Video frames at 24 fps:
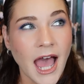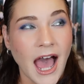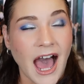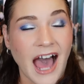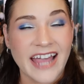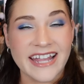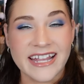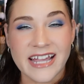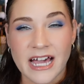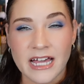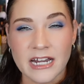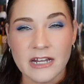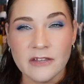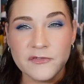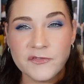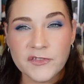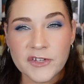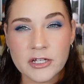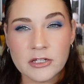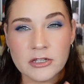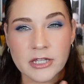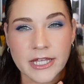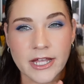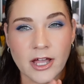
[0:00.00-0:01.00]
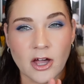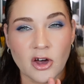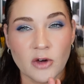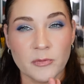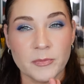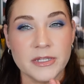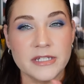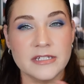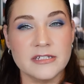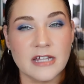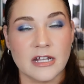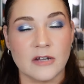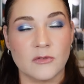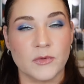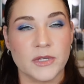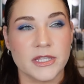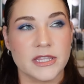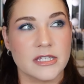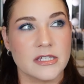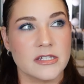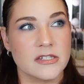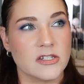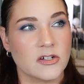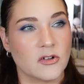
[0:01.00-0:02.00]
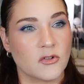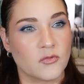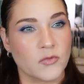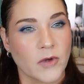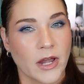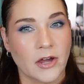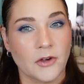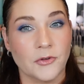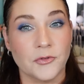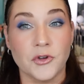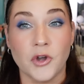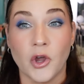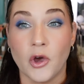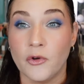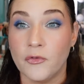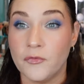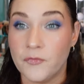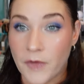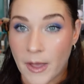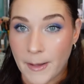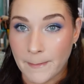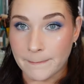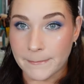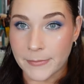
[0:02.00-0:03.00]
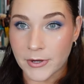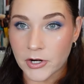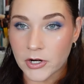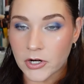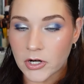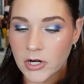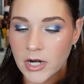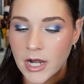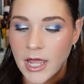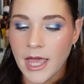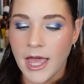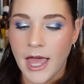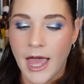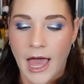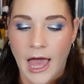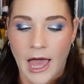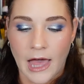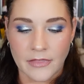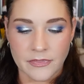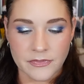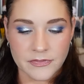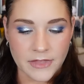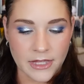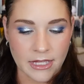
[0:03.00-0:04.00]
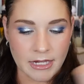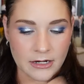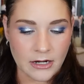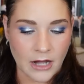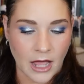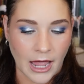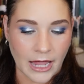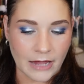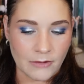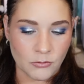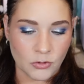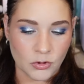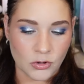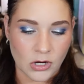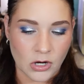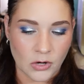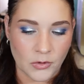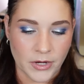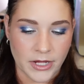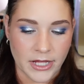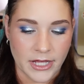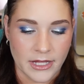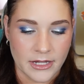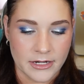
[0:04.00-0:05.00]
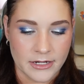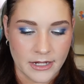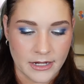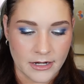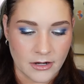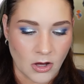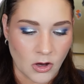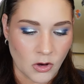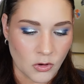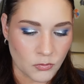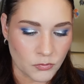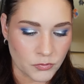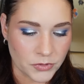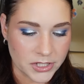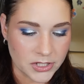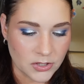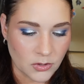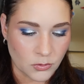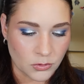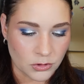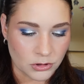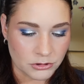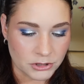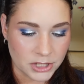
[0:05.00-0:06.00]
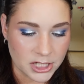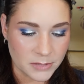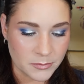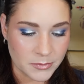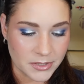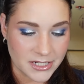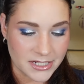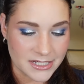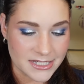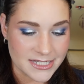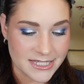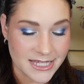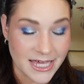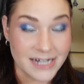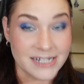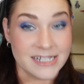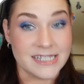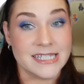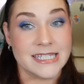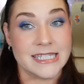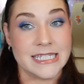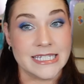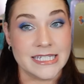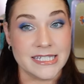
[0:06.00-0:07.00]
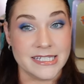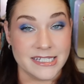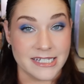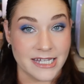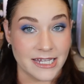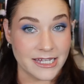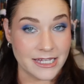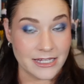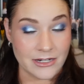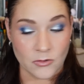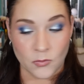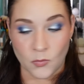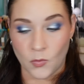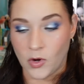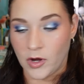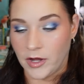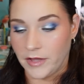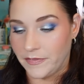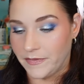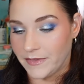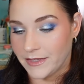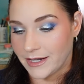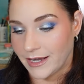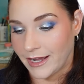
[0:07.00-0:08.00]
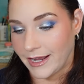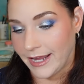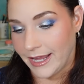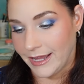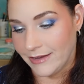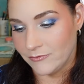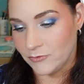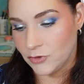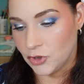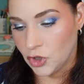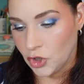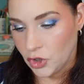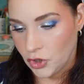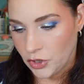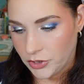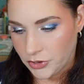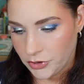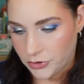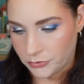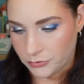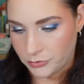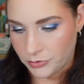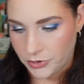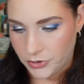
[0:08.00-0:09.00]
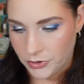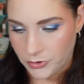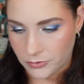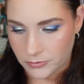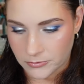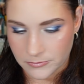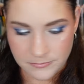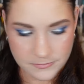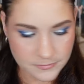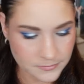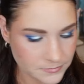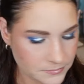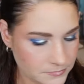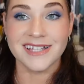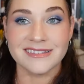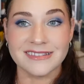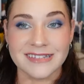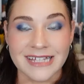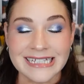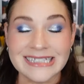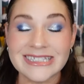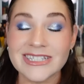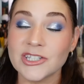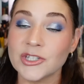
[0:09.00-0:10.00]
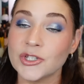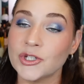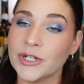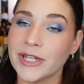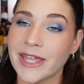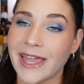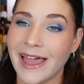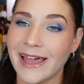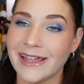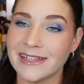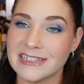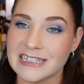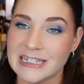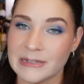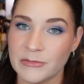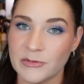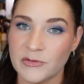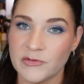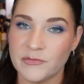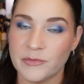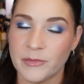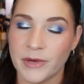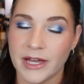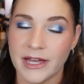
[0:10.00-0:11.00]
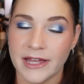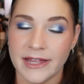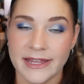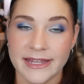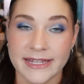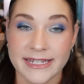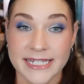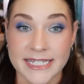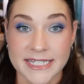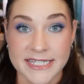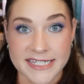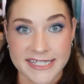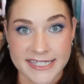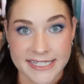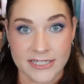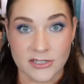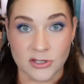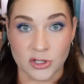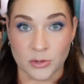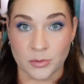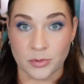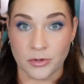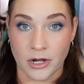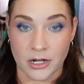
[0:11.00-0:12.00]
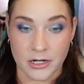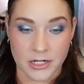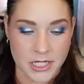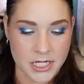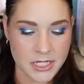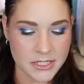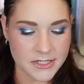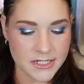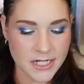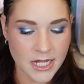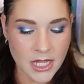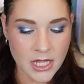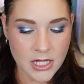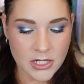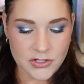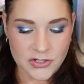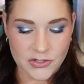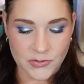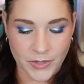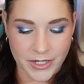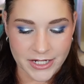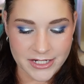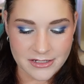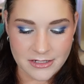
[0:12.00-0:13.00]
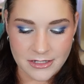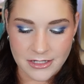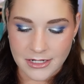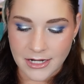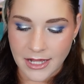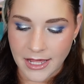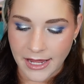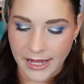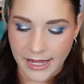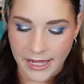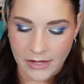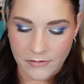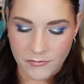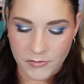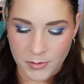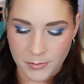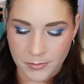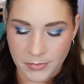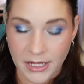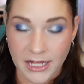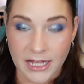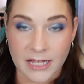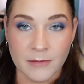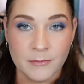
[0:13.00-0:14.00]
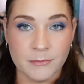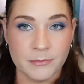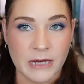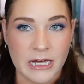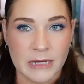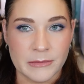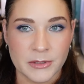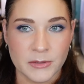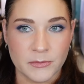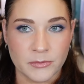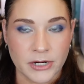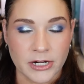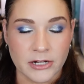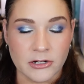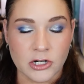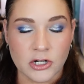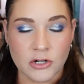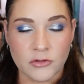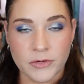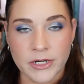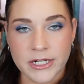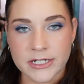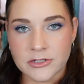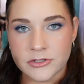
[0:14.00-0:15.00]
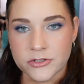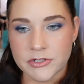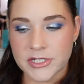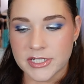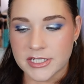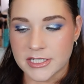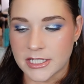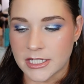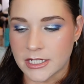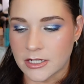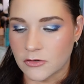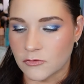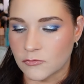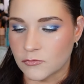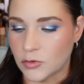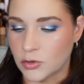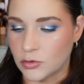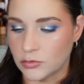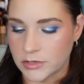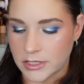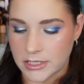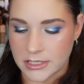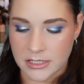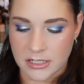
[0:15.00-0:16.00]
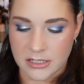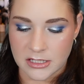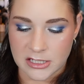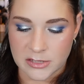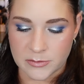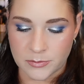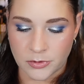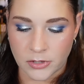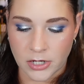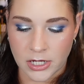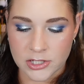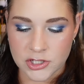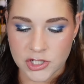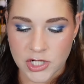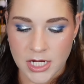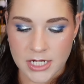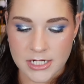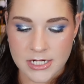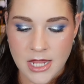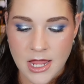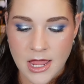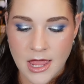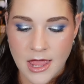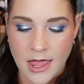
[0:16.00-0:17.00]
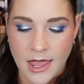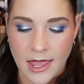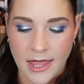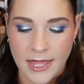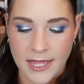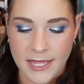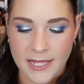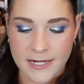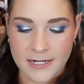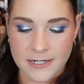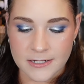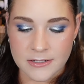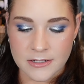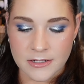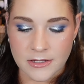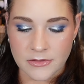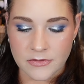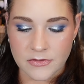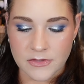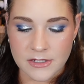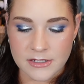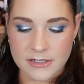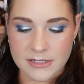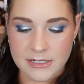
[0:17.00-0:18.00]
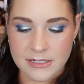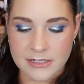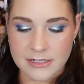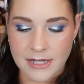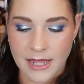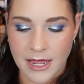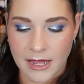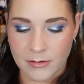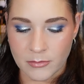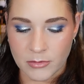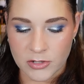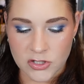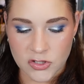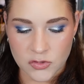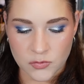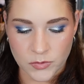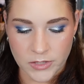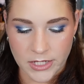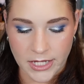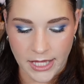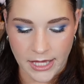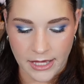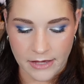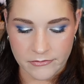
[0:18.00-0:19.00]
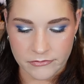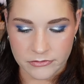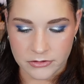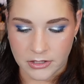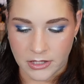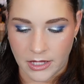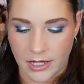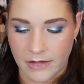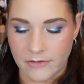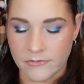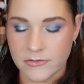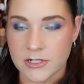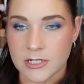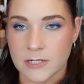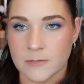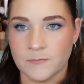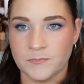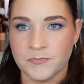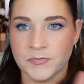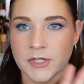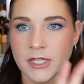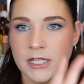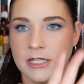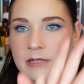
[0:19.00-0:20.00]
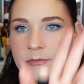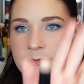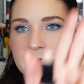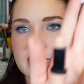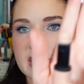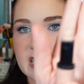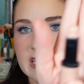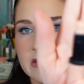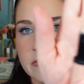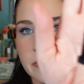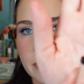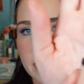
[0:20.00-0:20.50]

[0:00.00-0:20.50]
I kind of feel like I'll be done with this around November, and then I will go ahead and I'll reorder it because that is the second one that I have gone through. Let's look at some of my concealer products. So I did have my Bobbi Brown corrector stick rolled into this project, and this is how much we have left. Let me see if